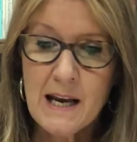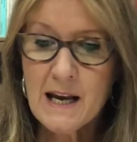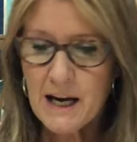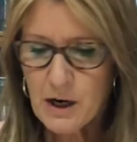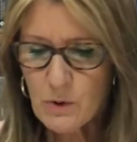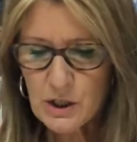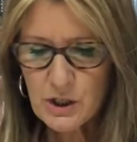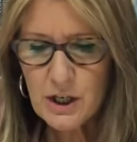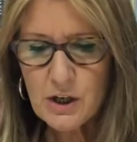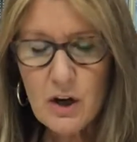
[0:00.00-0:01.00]
And I want you
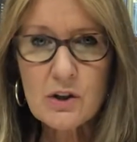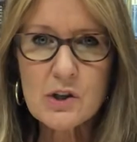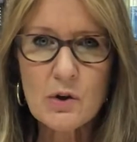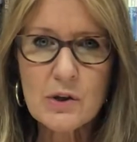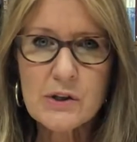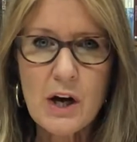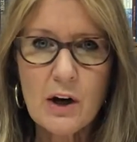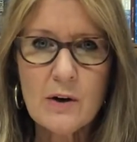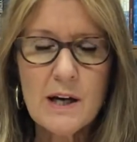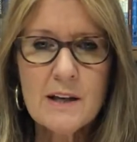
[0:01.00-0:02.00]
to notice
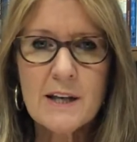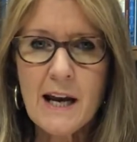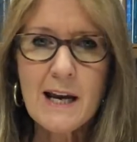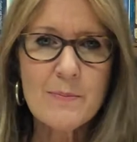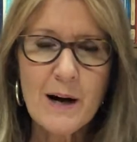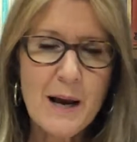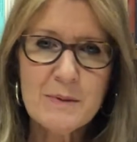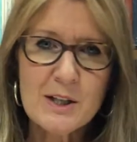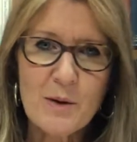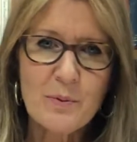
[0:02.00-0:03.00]
also that Abraham
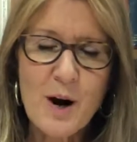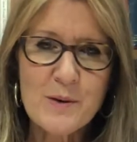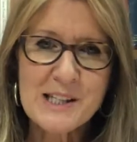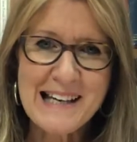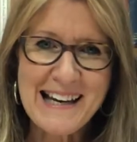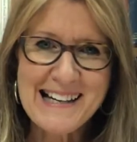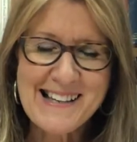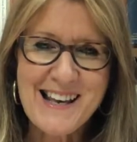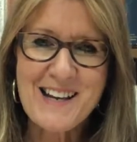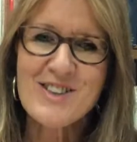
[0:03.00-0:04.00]
is not promising
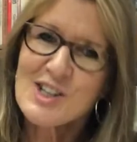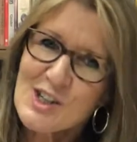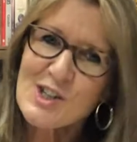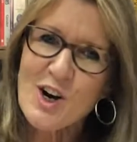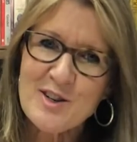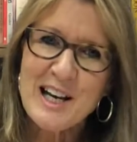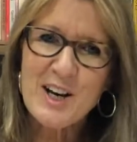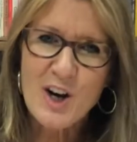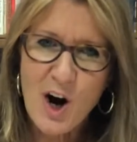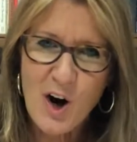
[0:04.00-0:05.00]
anything. This is only
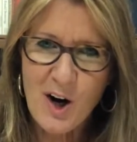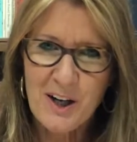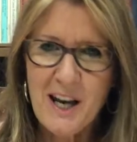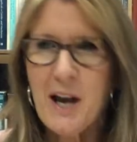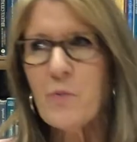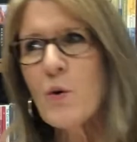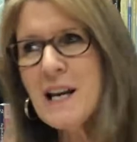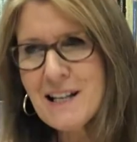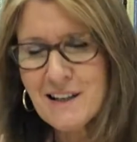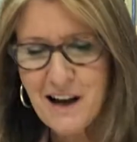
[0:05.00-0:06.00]
God. And we
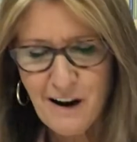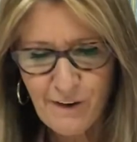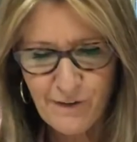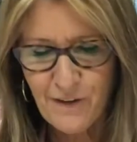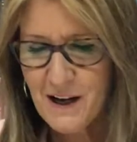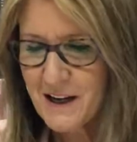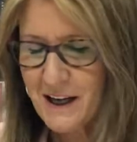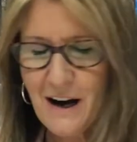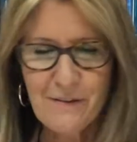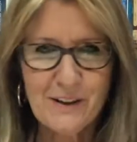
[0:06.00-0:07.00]
love
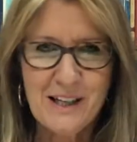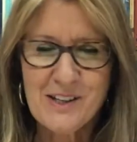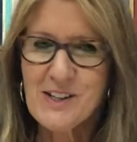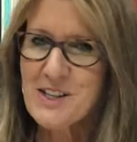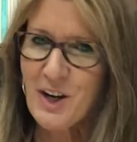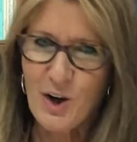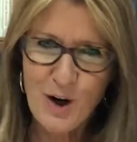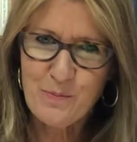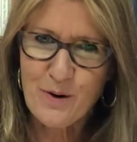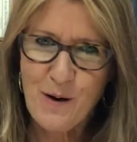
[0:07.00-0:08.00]
covenants that
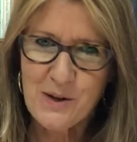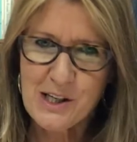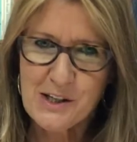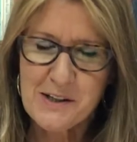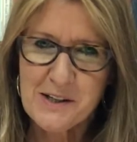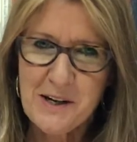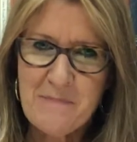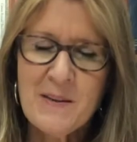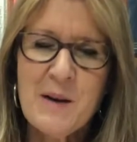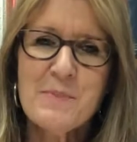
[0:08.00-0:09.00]
God promises,
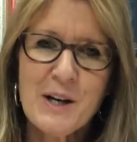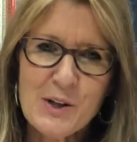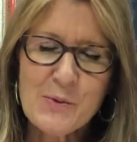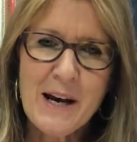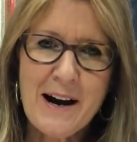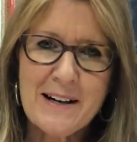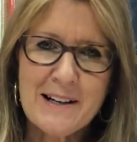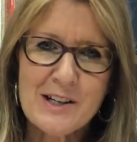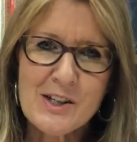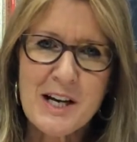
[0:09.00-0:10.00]
because we are going to
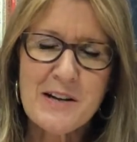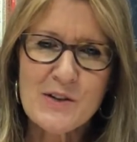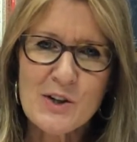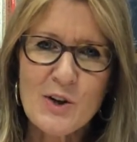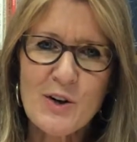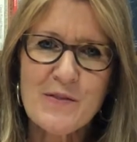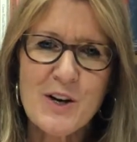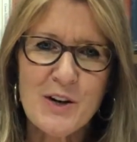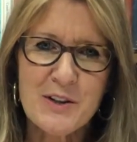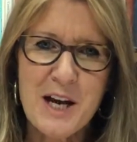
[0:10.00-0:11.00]
see in the story of the
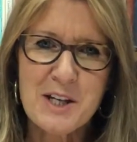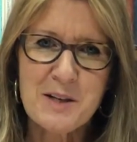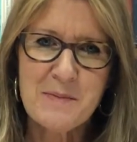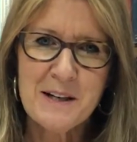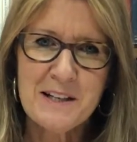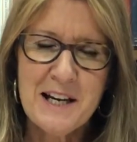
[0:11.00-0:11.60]
Old Testament